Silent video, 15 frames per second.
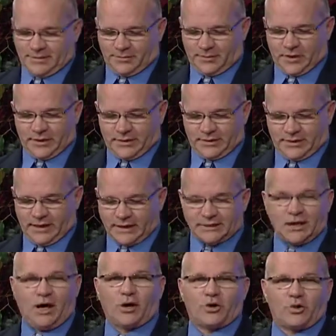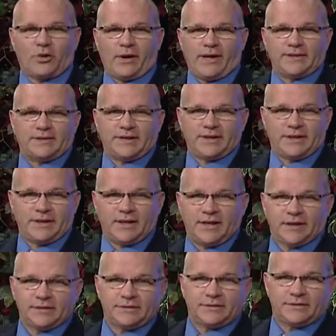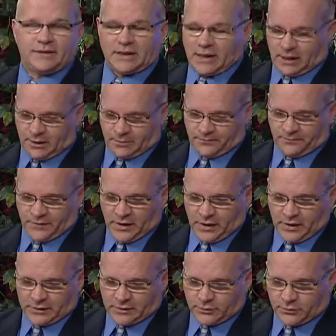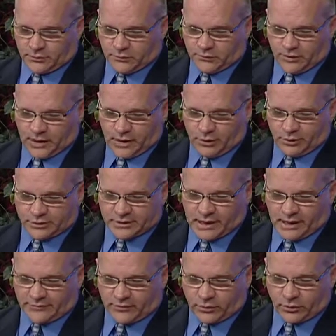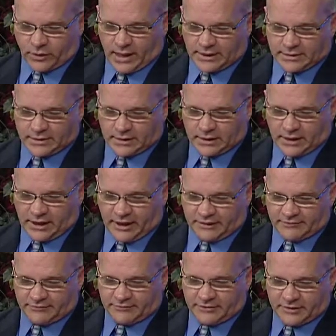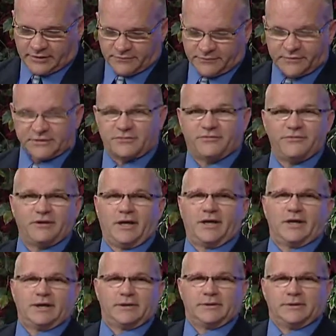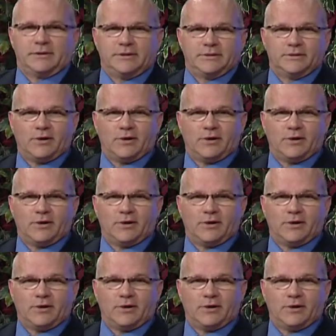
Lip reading: But that's how crazy it is. Now, do flowers have the right to life if it's flooding in